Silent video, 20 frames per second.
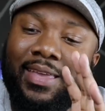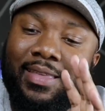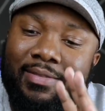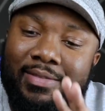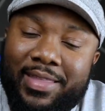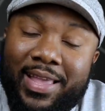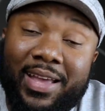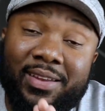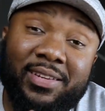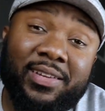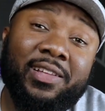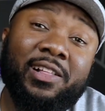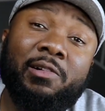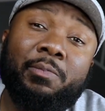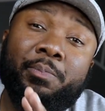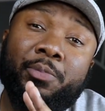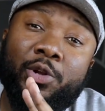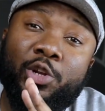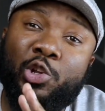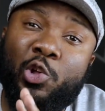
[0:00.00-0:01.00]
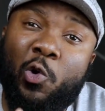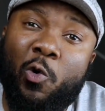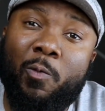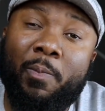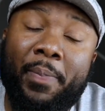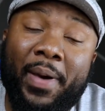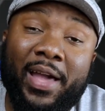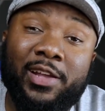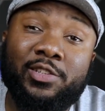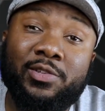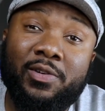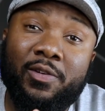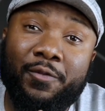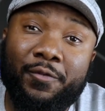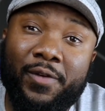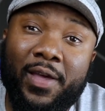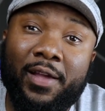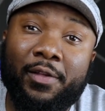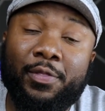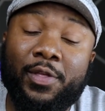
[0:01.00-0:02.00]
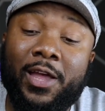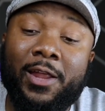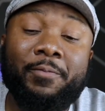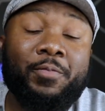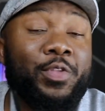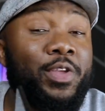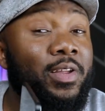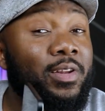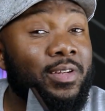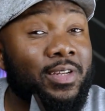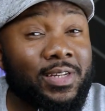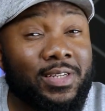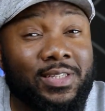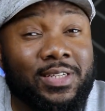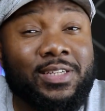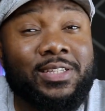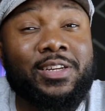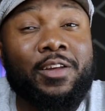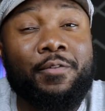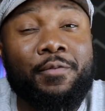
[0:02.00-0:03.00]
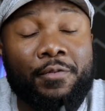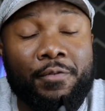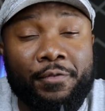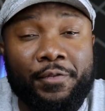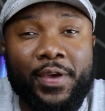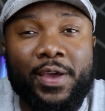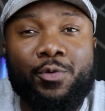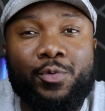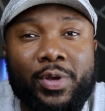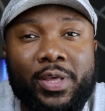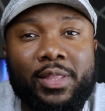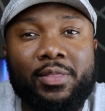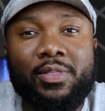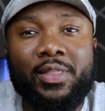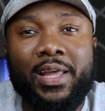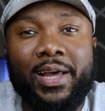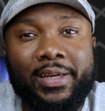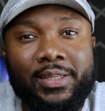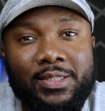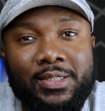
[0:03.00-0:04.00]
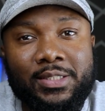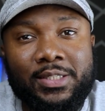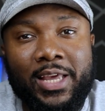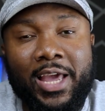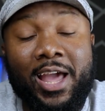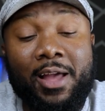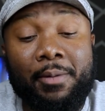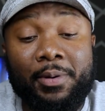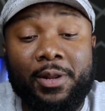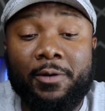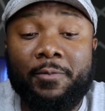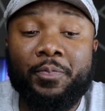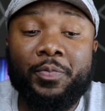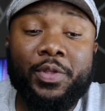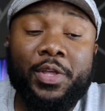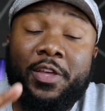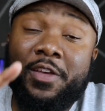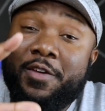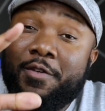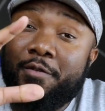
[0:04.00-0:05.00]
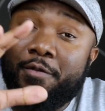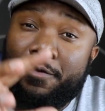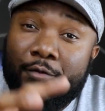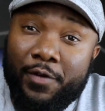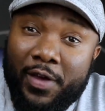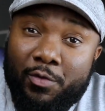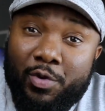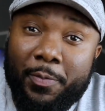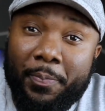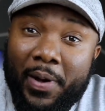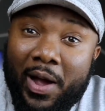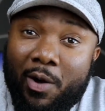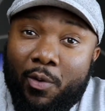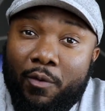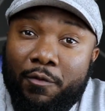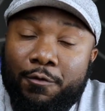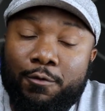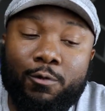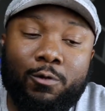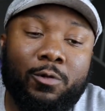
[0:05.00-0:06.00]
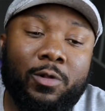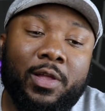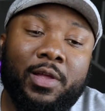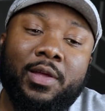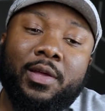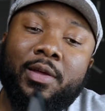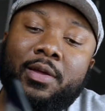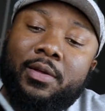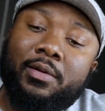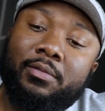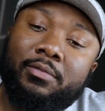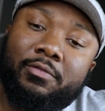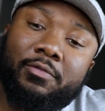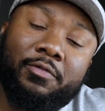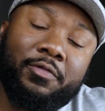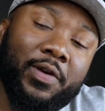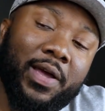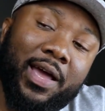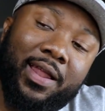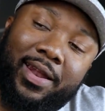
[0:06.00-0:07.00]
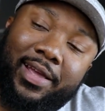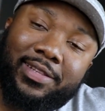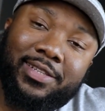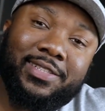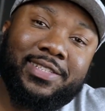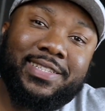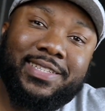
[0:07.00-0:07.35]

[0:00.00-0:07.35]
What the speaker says: cannot help but go back to the fact that this is a very nice tablet. Very powerful. I like the